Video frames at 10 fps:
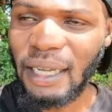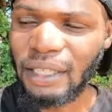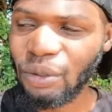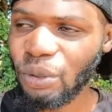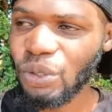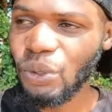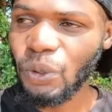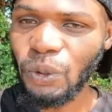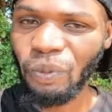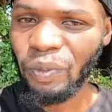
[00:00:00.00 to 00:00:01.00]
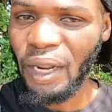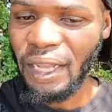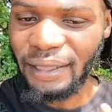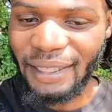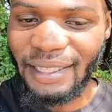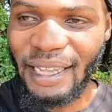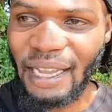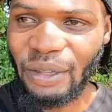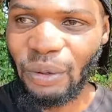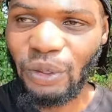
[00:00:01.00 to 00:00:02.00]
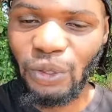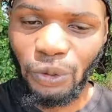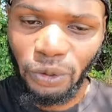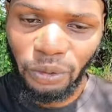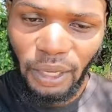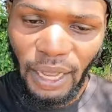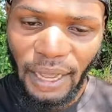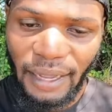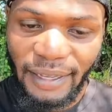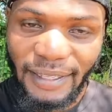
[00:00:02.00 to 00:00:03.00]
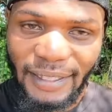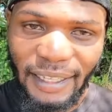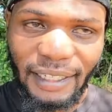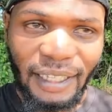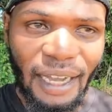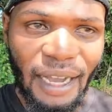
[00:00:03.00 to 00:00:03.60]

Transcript: And also, this guy also, he said